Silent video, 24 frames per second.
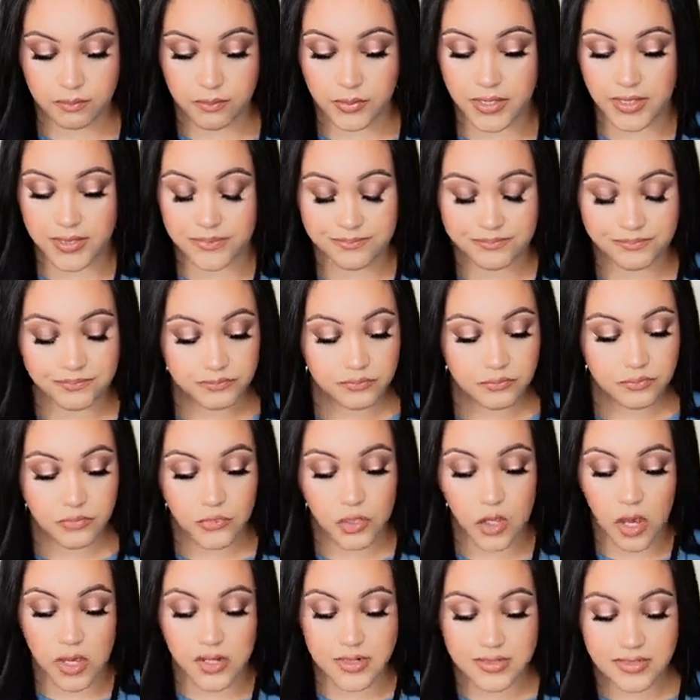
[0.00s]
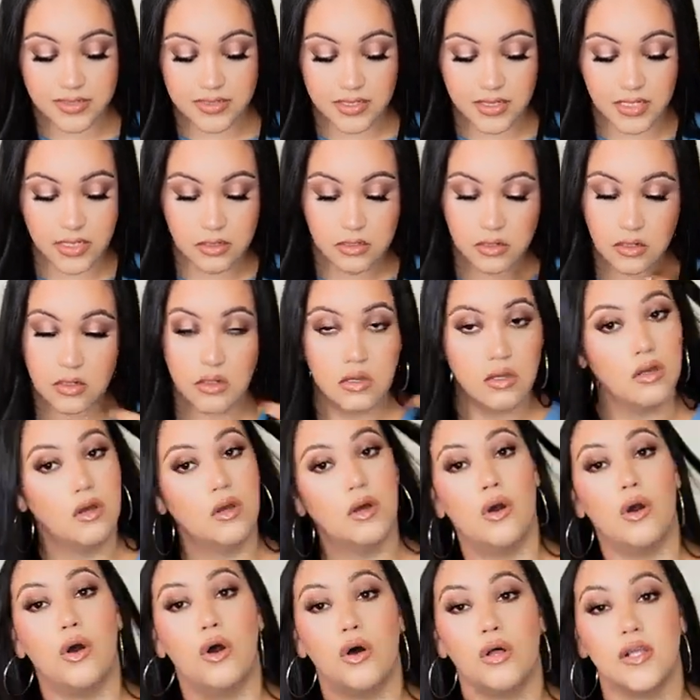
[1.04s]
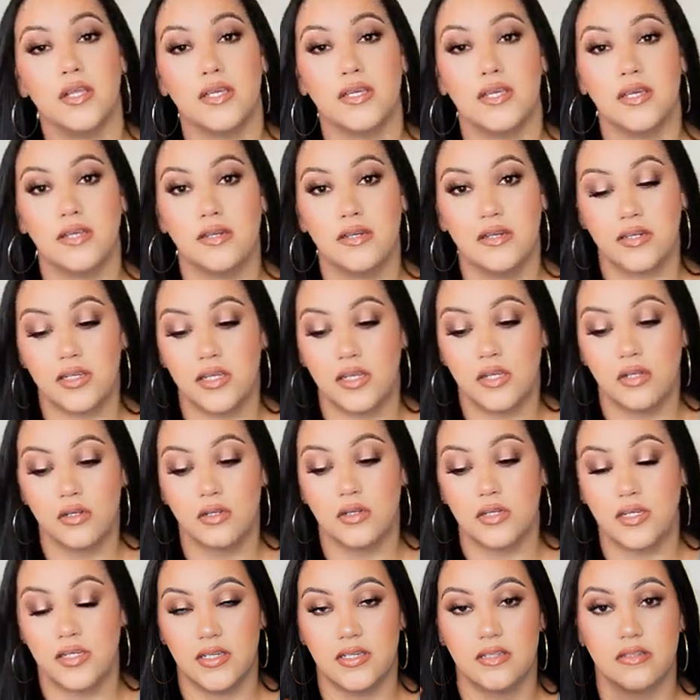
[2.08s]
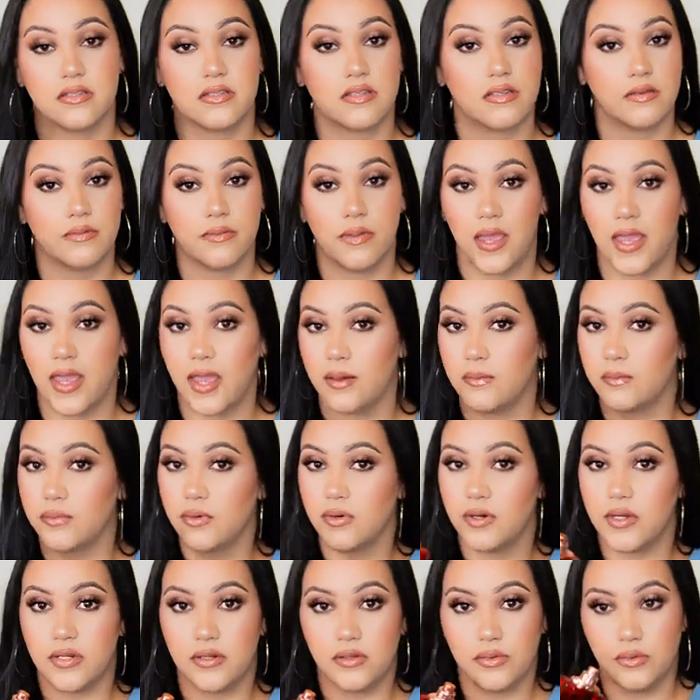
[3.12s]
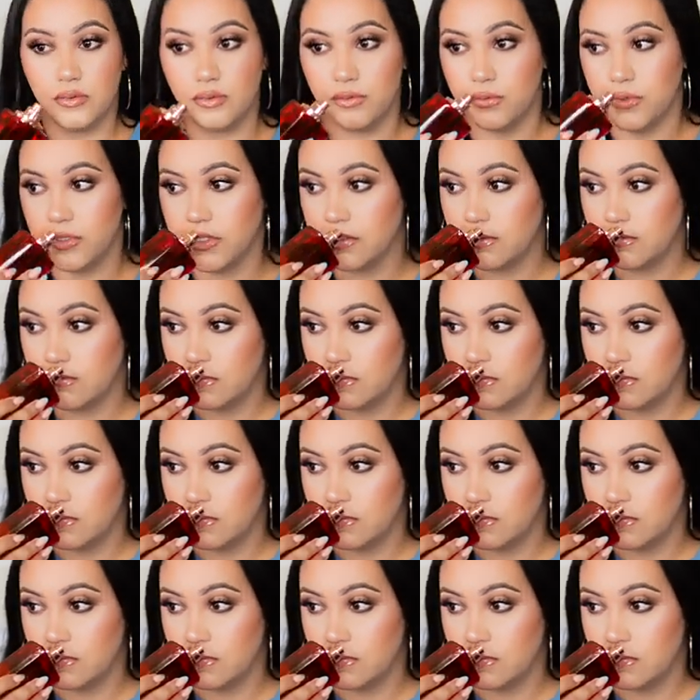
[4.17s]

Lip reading: But honestly, all I get in here is amber and oud.